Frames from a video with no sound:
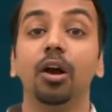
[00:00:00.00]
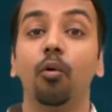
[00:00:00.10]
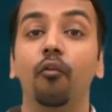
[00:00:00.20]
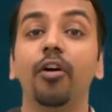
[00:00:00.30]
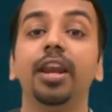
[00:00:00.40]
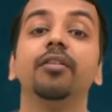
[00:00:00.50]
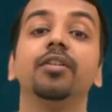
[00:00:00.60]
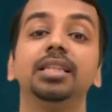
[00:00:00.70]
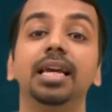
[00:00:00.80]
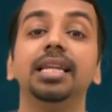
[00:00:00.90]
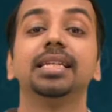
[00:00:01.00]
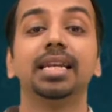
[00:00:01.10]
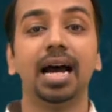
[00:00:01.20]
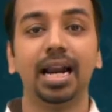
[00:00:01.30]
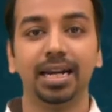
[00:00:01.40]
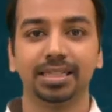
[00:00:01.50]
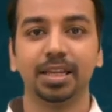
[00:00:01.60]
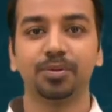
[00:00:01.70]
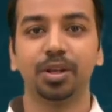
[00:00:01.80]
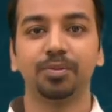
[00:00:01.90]
Whenever there is an
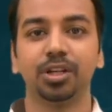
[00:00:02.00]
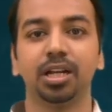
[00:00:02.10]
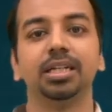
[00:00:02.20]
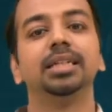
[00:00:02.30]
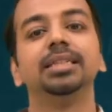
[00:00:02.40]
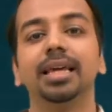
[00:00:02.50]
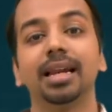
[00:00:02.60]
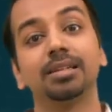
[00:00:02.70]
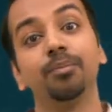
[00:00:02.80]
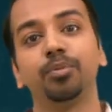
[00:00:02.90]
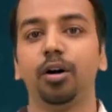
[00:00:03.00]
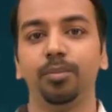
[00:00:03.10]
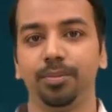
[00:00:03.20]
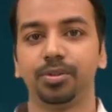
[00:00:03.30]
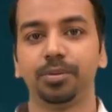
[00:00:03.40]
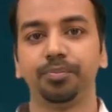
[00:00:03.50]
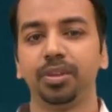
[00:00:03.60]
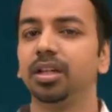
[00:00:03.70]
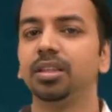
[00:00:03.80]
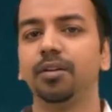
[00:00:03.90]
undersubscription, there are some problems.
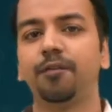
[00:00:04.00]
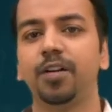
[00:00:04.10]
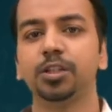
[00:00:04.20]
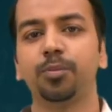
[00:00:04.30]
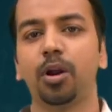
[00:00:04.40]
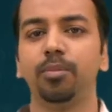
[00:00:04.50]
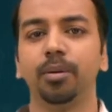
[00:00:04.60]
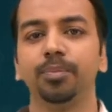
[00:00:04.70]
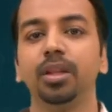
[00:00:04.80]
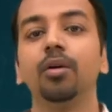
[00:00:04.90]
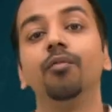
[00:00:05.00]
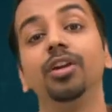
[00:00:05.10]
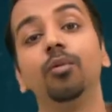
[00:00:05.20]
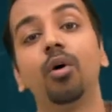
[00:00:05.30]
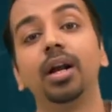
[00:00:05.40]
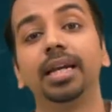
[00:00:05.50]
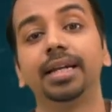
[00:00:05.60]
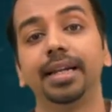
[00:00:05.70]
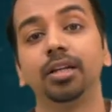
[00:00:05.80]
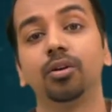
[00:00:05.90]
The first problem, we
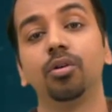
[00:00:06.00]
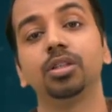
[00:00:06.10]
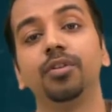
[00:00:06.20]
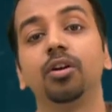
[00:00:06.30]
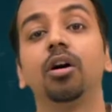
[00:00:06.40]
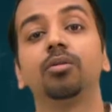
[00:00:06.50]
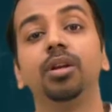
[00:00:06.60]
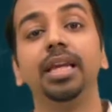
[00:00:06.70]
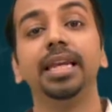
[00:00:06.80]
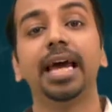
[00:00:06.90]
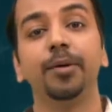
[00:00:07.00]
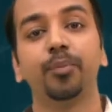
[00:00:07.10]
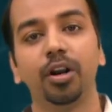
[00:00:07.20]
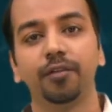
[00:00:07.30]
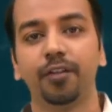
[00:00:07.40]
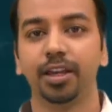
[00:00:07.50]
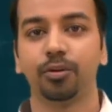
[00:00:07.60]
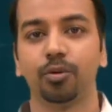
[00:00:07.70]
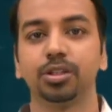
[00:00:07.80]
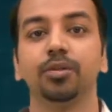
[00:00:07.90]
wanted 10 crores, we got only 9.5
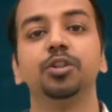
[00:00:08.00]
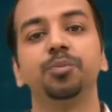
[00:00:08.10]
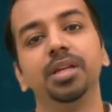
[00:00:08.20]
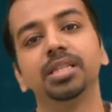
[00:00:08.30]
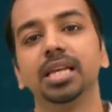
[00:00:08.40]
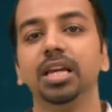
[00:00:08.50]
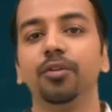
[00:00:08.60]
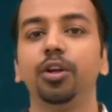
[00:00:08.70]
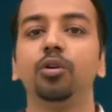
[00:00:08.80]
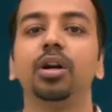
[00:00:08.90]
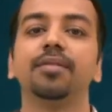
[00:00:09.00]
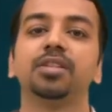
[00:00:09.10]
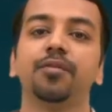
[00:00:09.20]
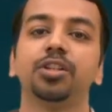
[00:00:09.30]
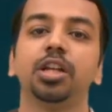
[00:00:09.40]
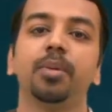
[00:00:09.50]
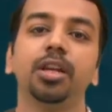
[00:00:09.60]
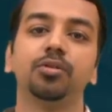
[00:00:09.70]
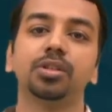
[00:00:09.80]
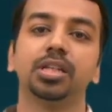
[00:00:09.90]
crores, which means we don't have sufficient
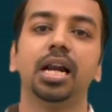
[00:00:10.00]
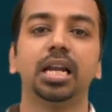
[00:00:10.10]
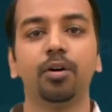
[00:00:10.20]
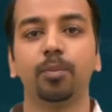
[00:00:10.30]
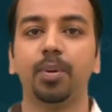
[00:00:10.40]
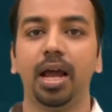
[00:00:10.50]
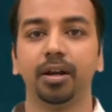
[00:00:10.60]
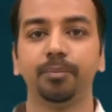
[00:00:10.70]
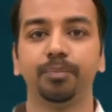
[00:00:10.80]
money to start our plant.